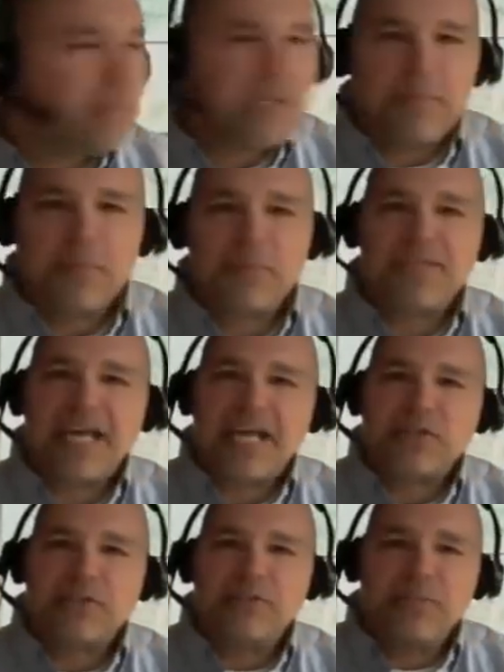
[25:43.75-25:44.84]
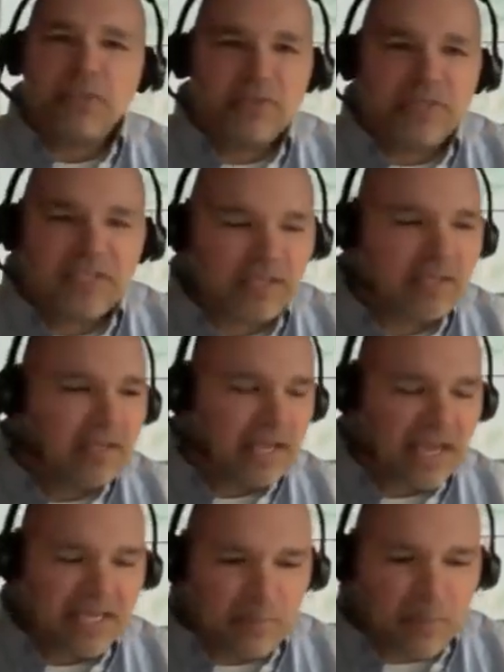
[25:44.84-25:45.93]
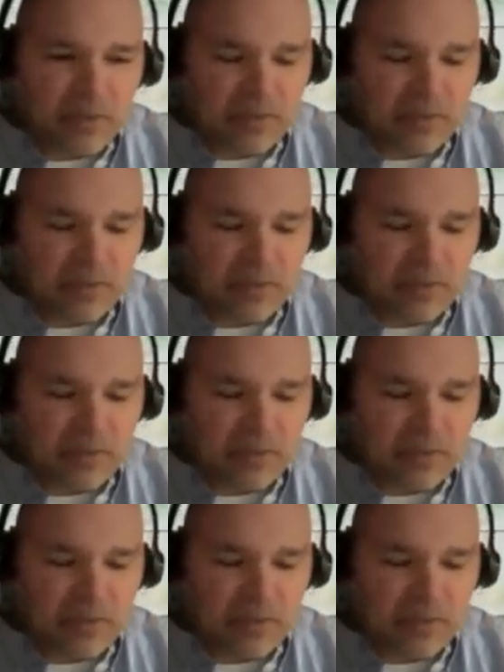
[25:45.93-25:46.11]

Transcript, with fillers: people with natural immunity anywhere.